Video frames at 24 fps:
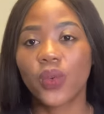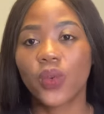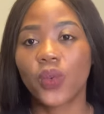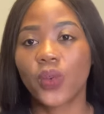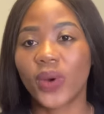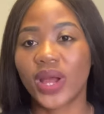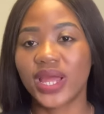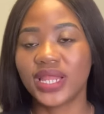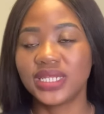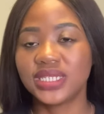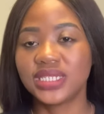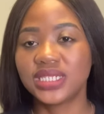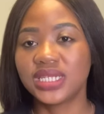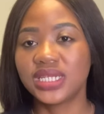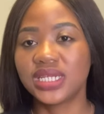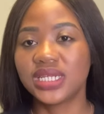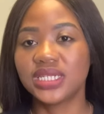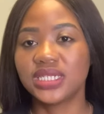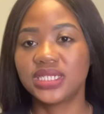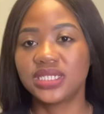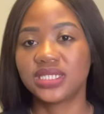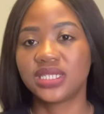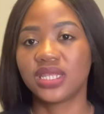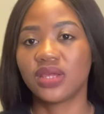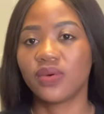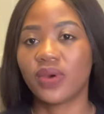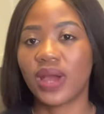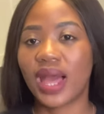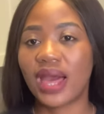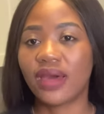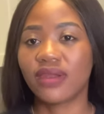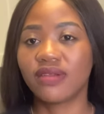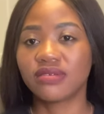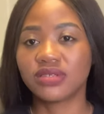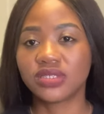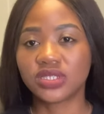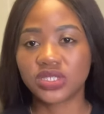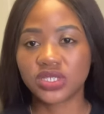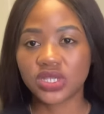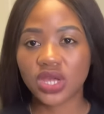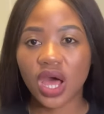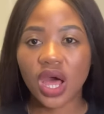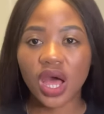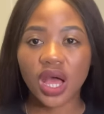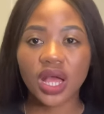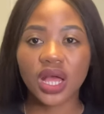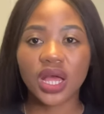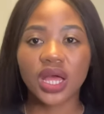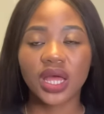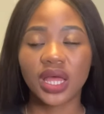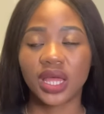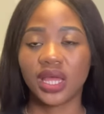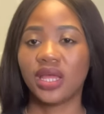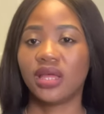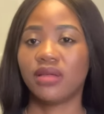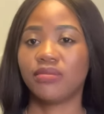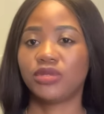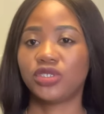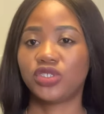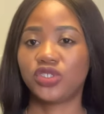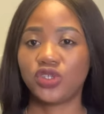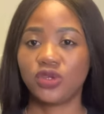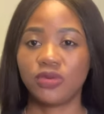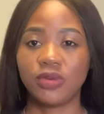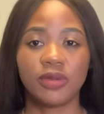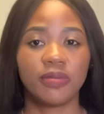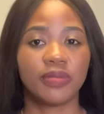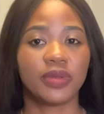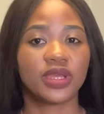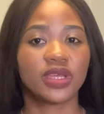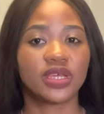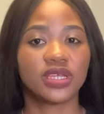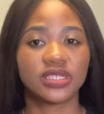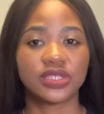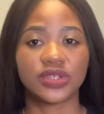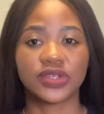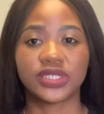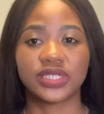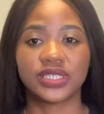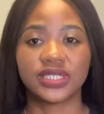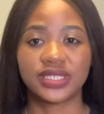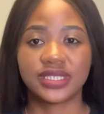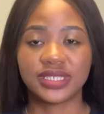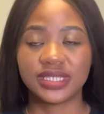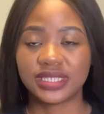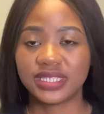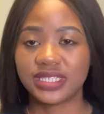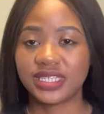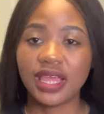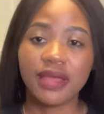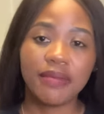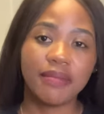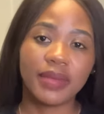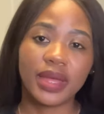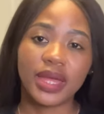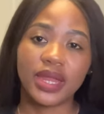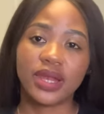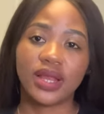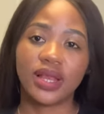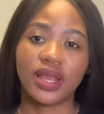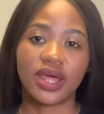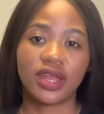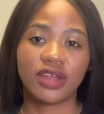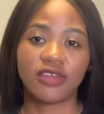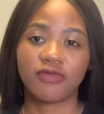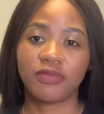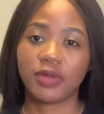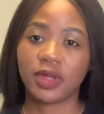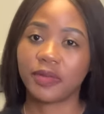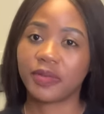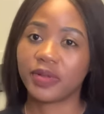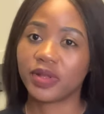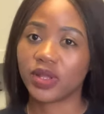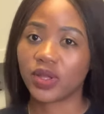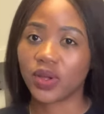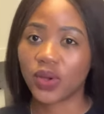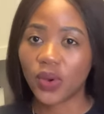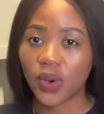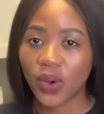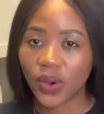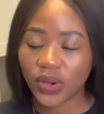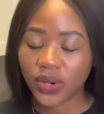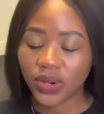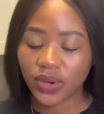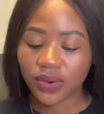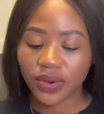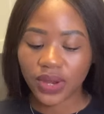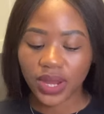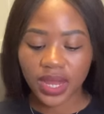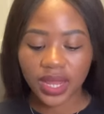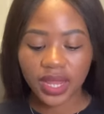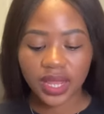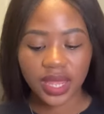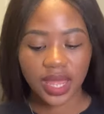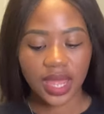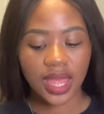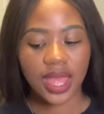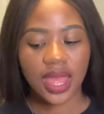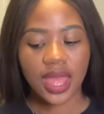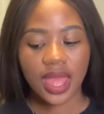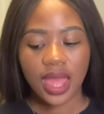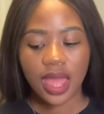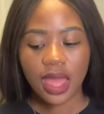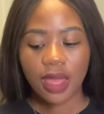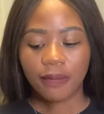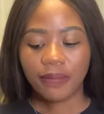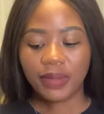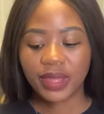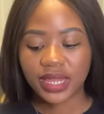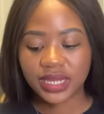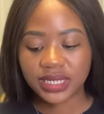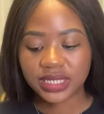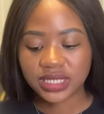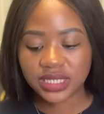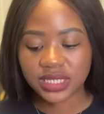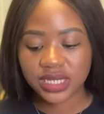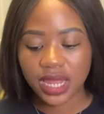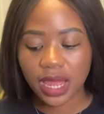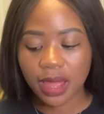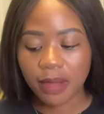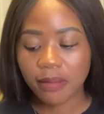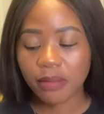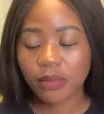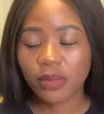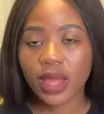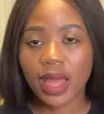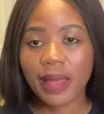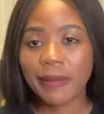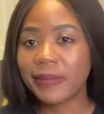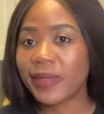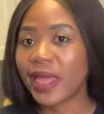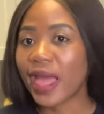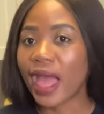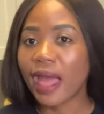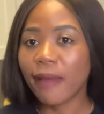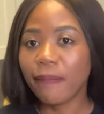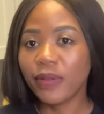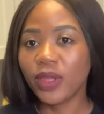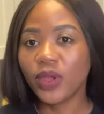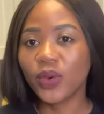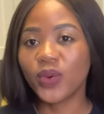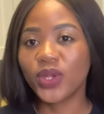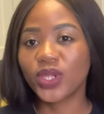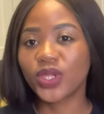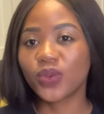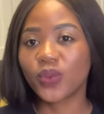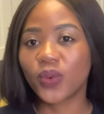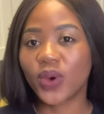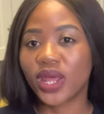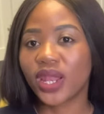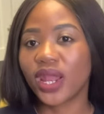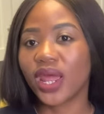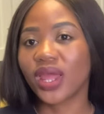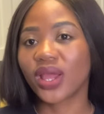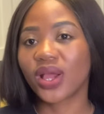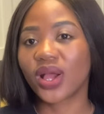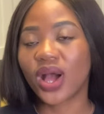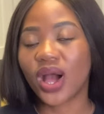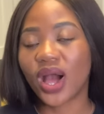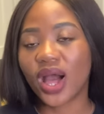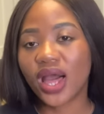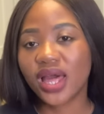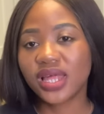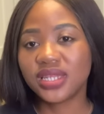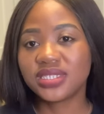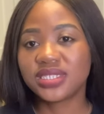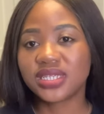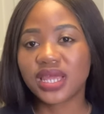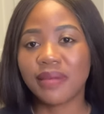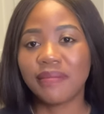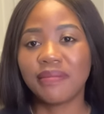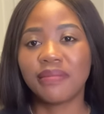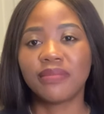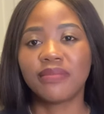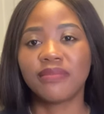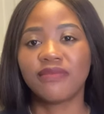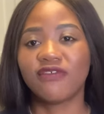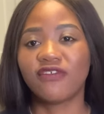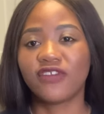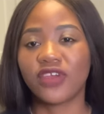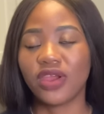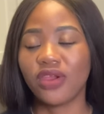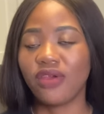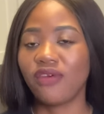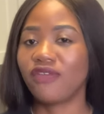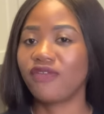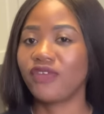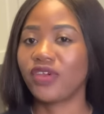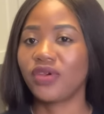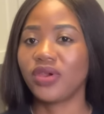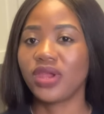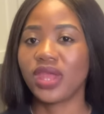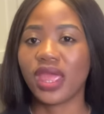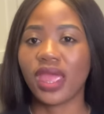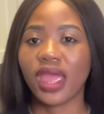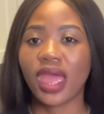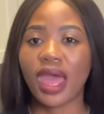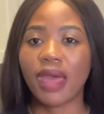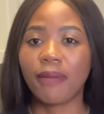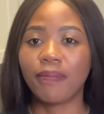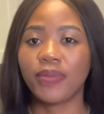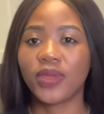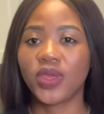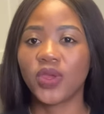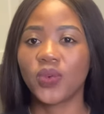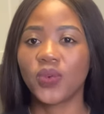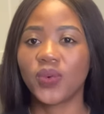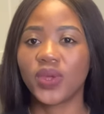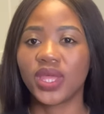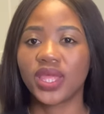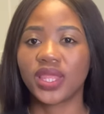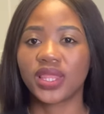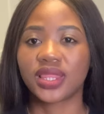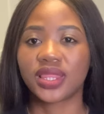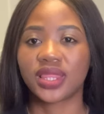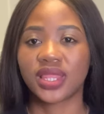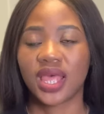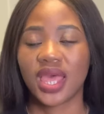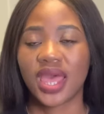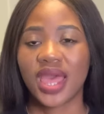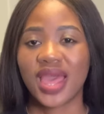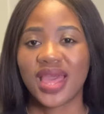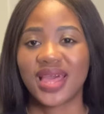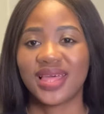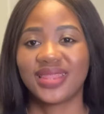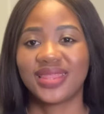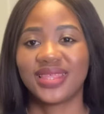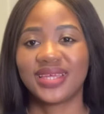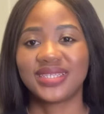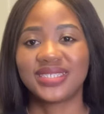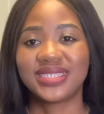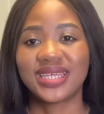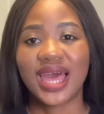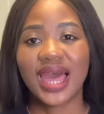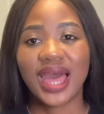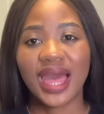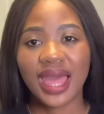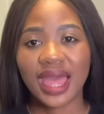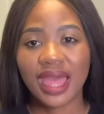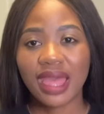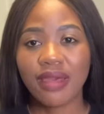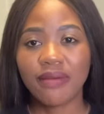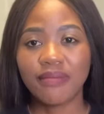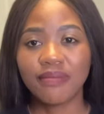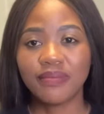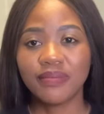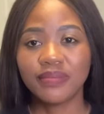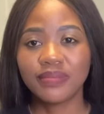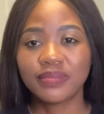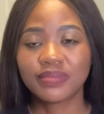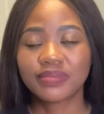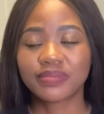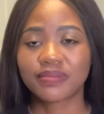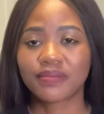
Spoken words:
wanted. They were out of stock, assuming because it's December and a lot of people are ordering. But I'm happy with what I got. I'm very, very happy with the time.